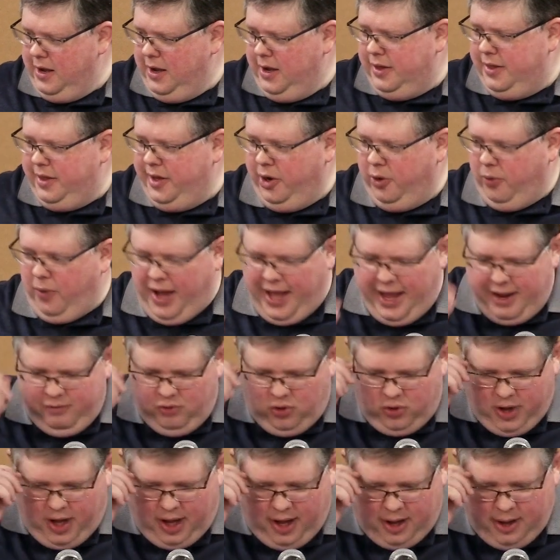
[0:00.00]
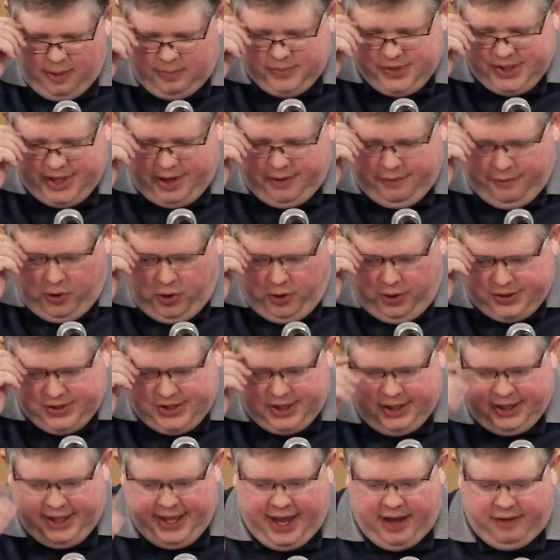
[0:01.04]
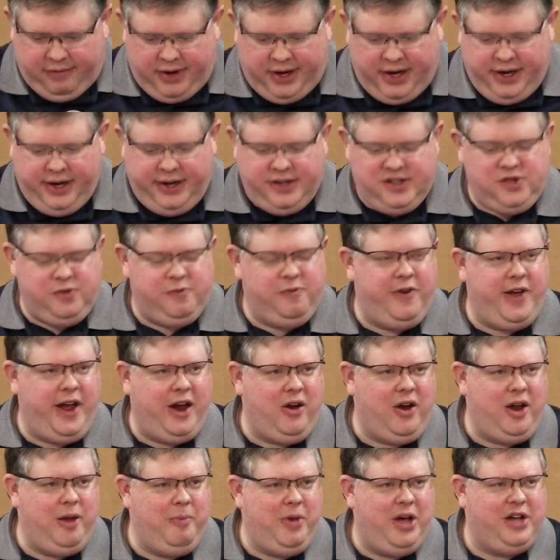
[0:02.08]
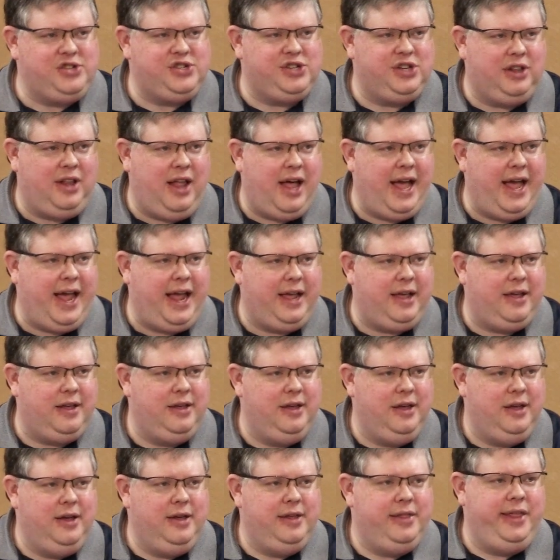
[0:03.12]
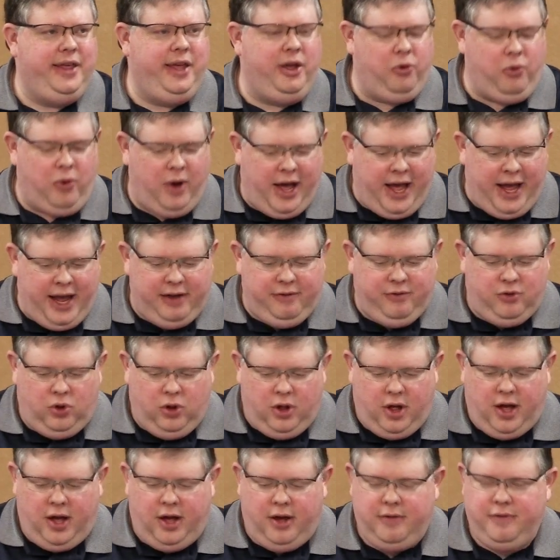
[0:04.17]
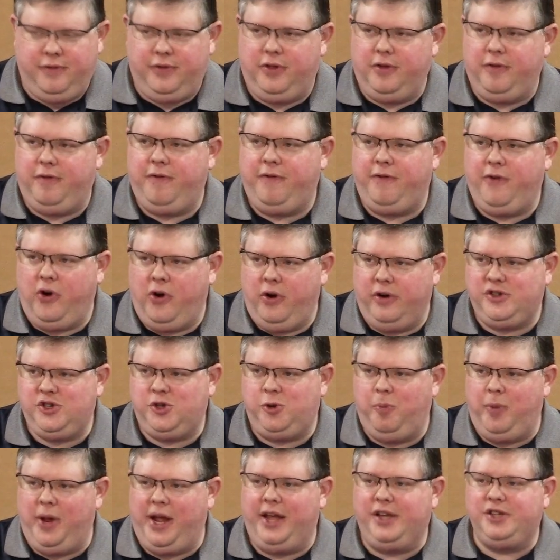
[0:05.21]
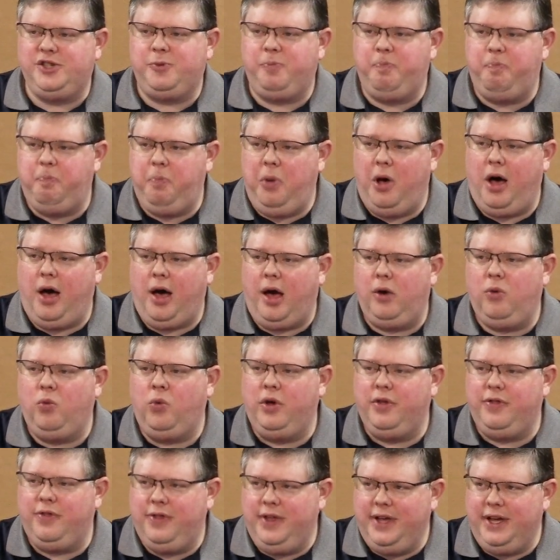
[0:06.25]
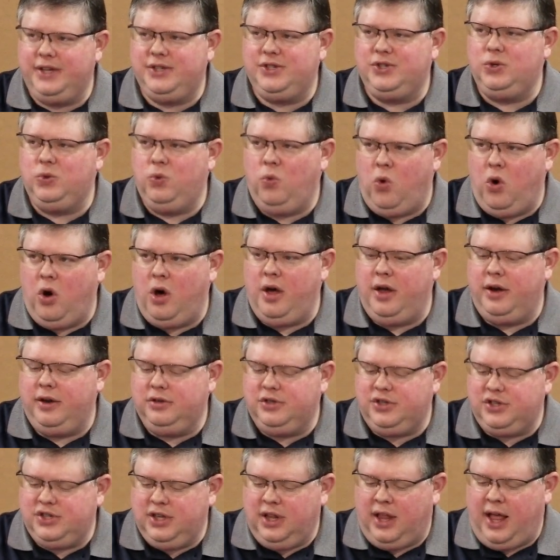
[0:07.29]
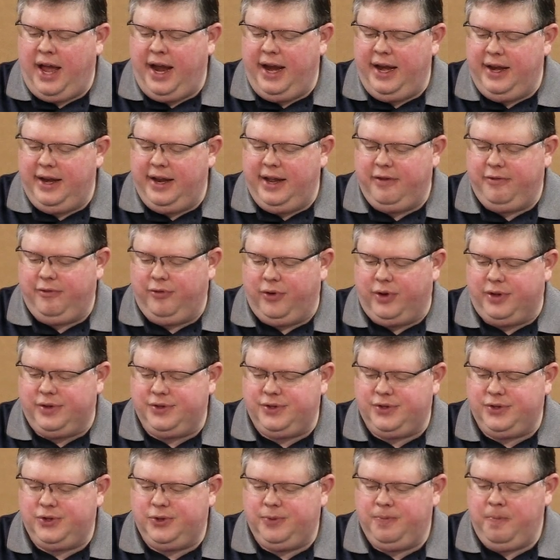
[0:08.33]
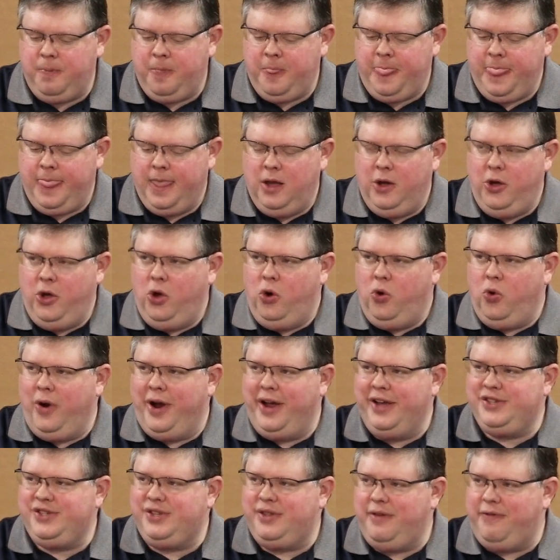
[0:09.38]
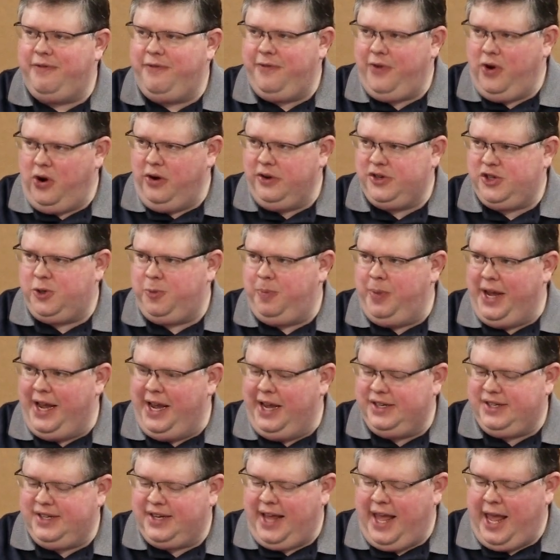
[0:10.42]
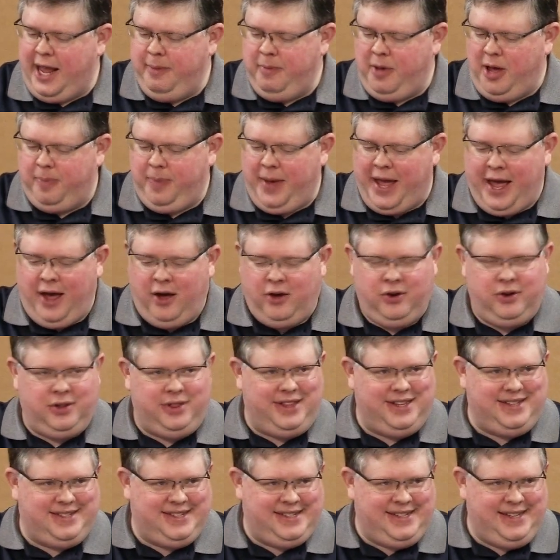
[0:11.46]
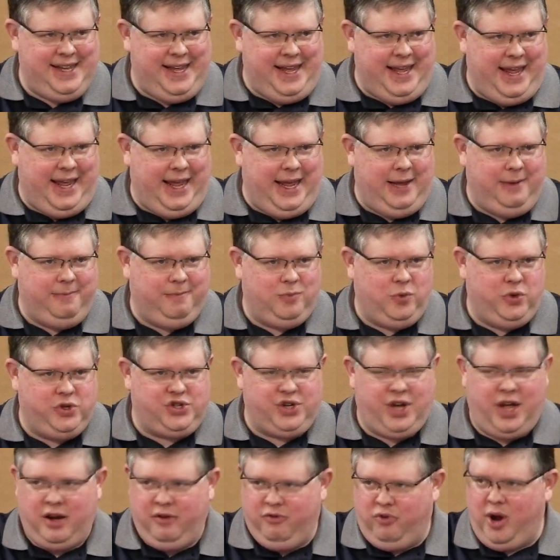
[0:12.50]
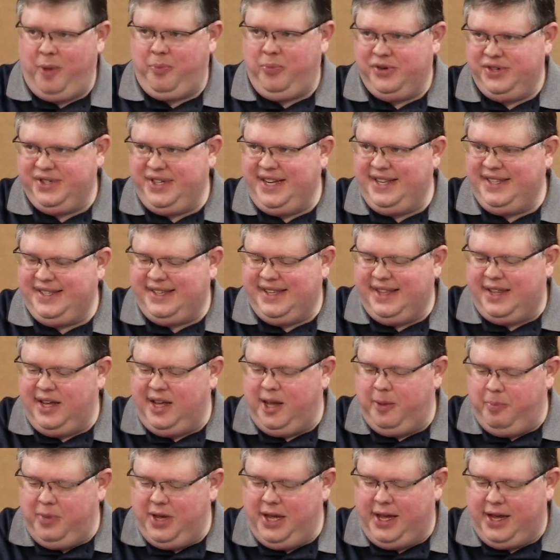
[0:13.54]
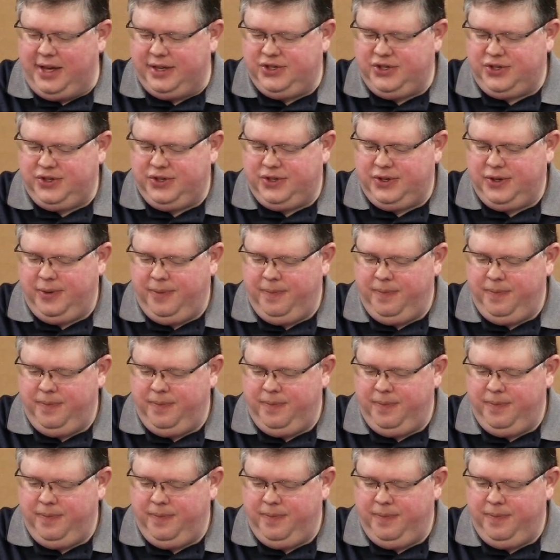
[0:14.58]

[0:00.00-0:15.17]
The arrival comes in verse 11, and it's very much like the arrival of the first beast, but with this one slight difference. Whereas the first beast came up out of the sea, which kind of represents the abyss,